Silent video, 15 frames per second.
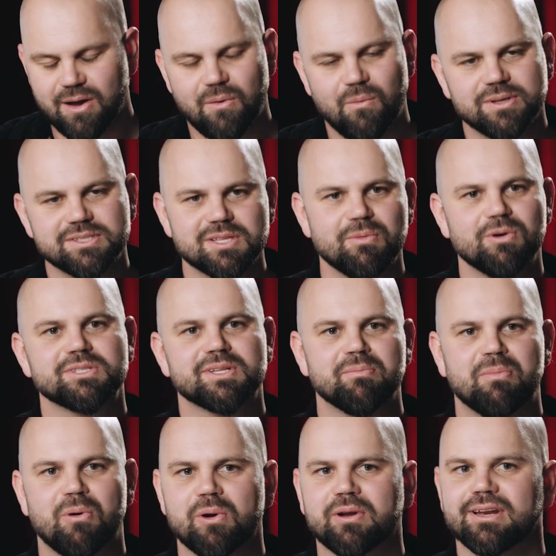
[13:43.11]
What's the most
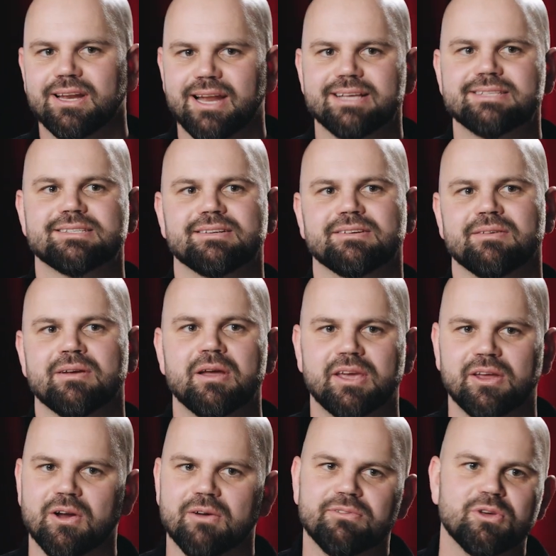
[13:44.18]
important lesson,
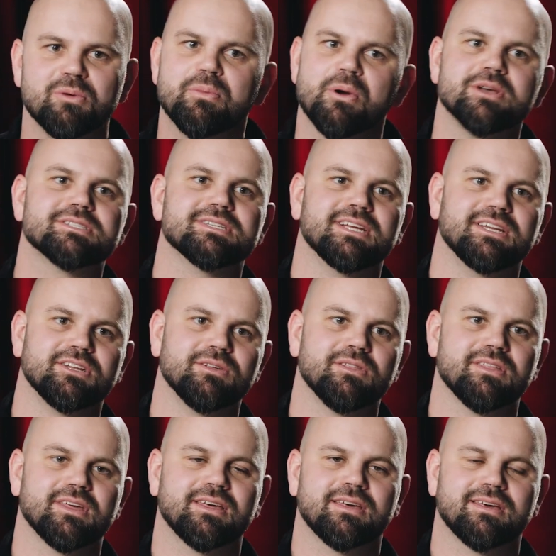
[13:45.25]
for you personally, do you
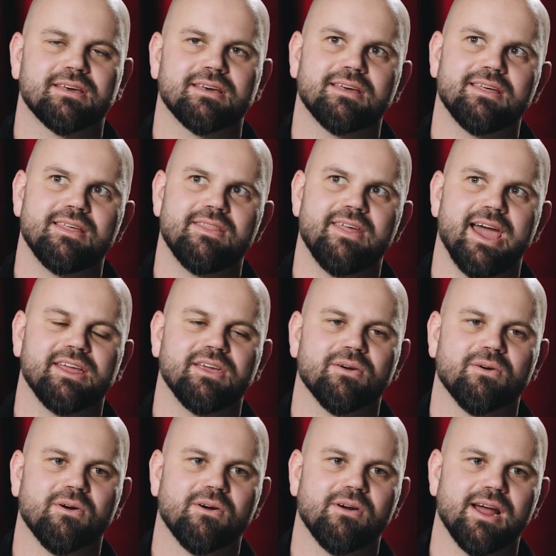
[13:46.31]
think that
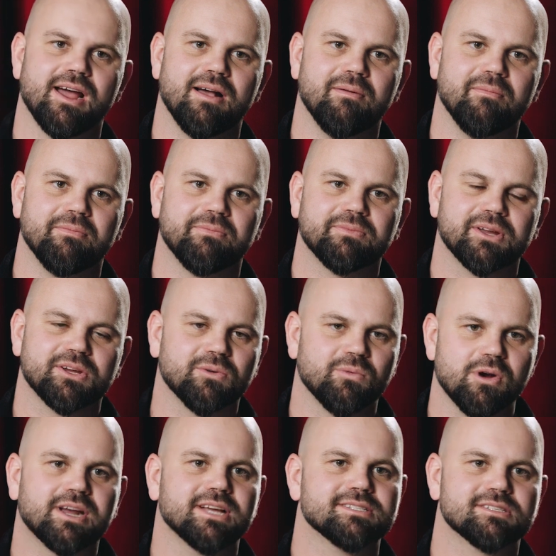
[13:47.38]
your
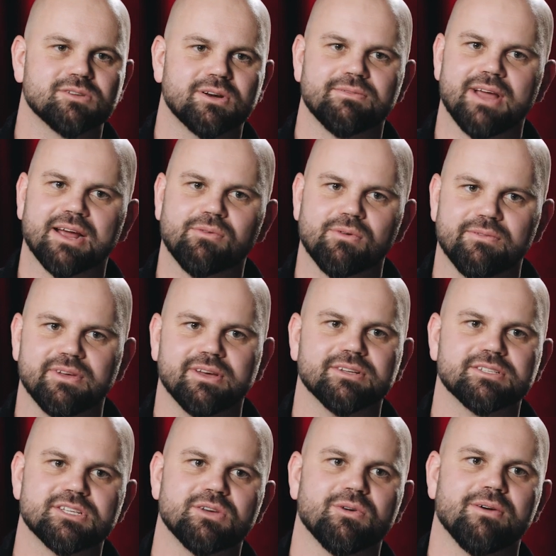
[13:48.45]
work has sort of revealed
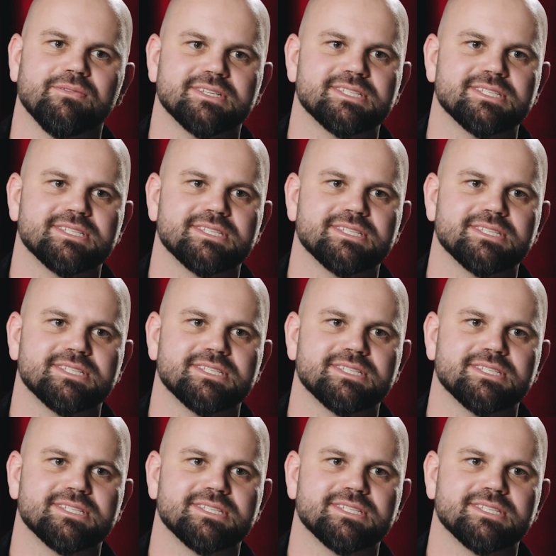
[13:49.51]
to you over